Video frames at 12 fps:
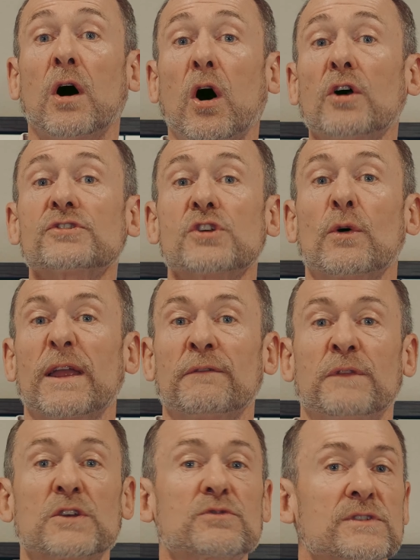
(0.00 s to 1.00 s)
Also,
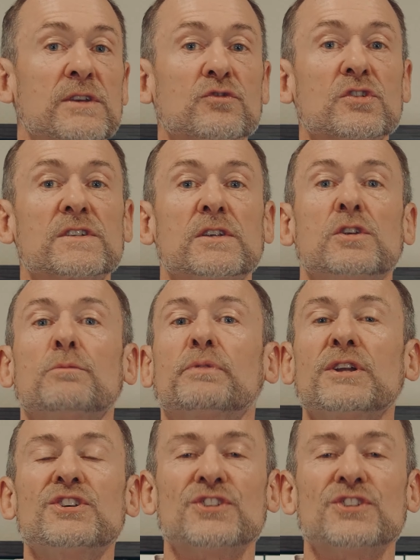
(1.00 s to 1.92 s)
if this was interesting to you, please